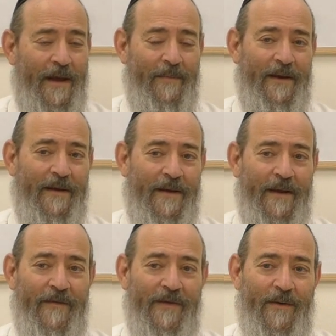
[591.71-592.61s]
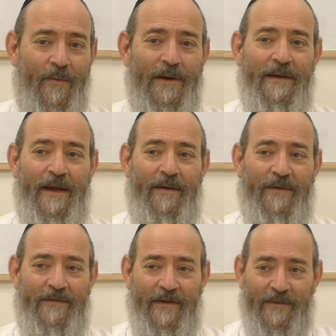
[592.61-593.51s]
I mean, even in one
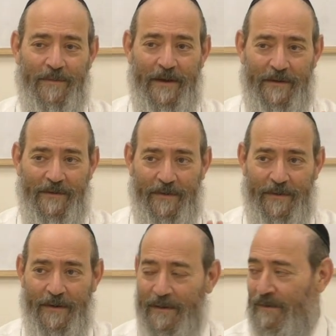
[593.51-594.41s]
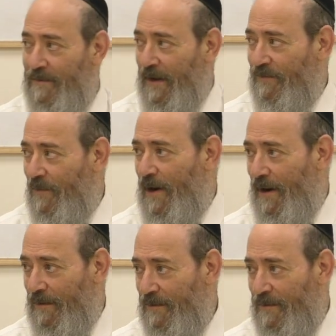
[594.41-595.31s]
language to explain the Torah takes a
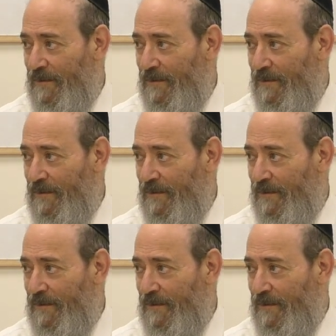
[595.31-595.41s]
while.